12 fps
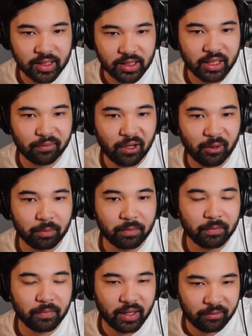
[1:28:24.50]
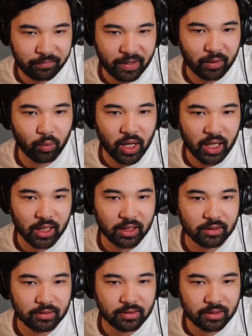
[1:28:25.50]
give up and found a way
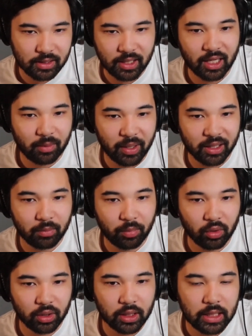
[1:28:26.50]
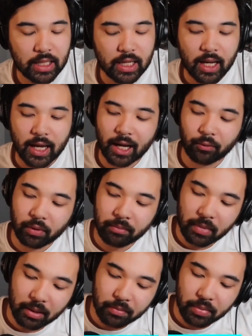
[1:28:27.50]
to get up on the board. And I
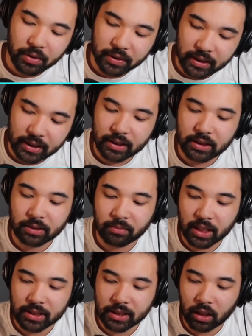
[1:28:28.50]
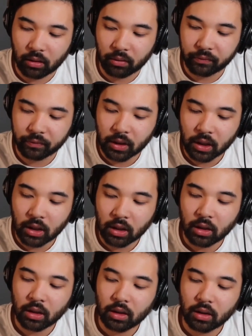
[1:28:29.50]
remember thinking to myself,
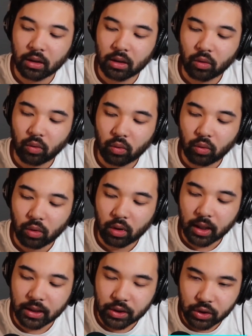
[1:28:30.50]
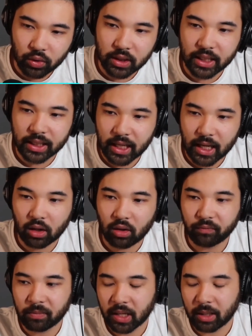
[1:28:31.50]
as soon as I got home
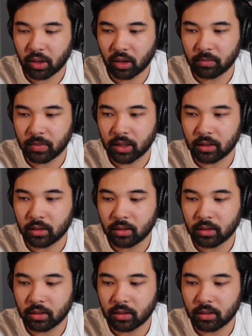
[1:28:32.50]
from my apartment,